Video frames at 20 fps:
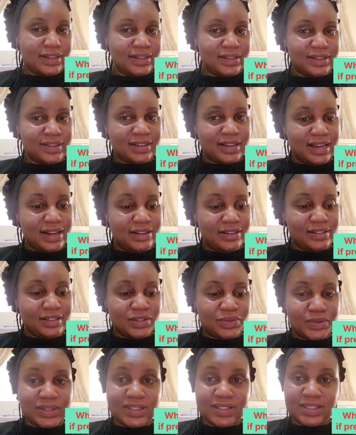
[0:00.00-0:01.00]
Now, this
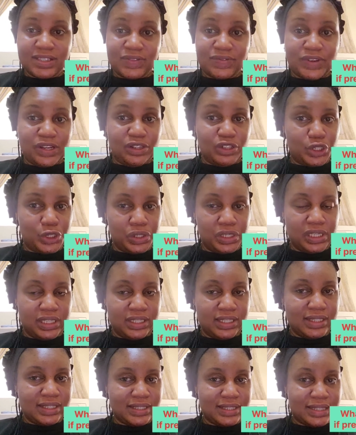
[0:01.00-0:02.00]
one is very tricky.
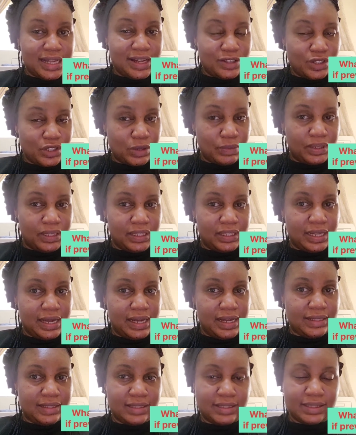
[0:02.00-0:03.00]
This is now something
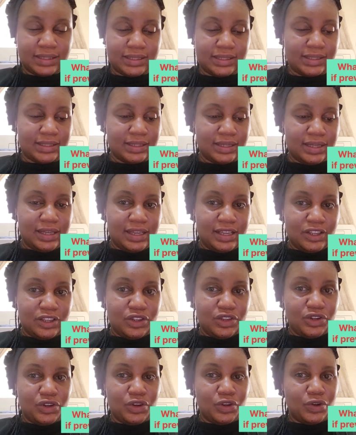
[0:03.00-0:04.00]
that
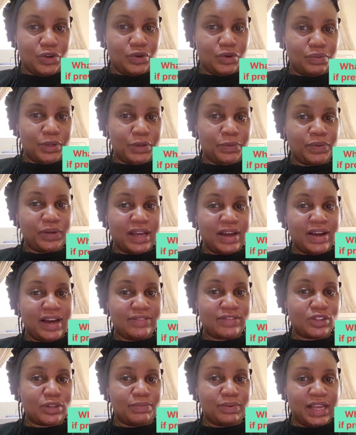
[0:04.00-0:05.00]
people now have
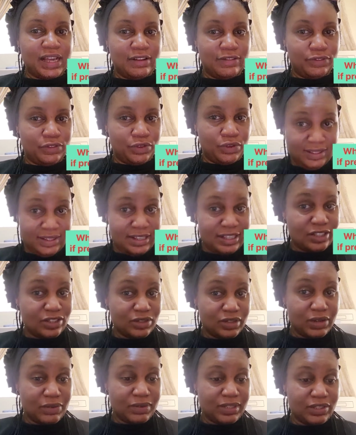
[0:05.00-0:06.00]
to plan for. There's no
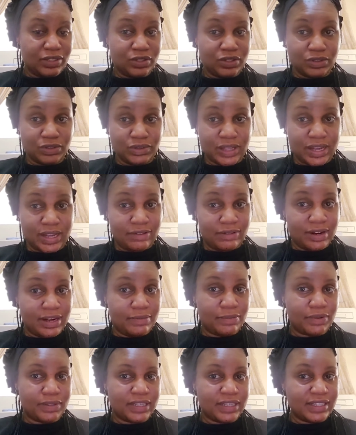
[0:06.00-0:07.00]
other way to do that, right?
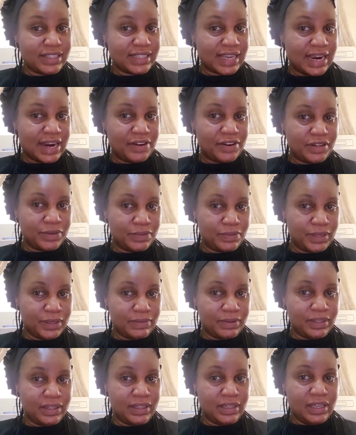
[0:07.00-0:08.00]
But then to carry the
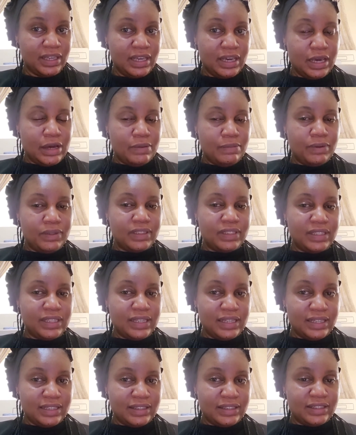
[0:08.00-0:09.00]
baby. But
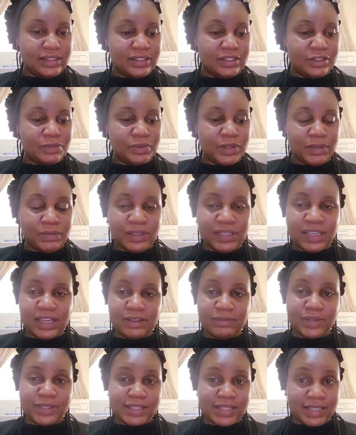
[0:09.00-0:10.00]
then the baby can
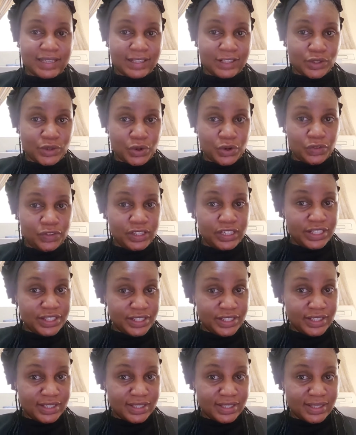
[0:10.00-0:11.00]
be taken to
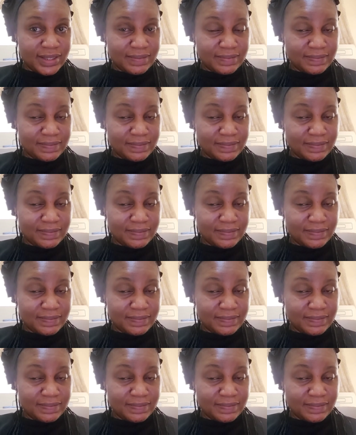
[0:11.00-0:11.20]
orphanages.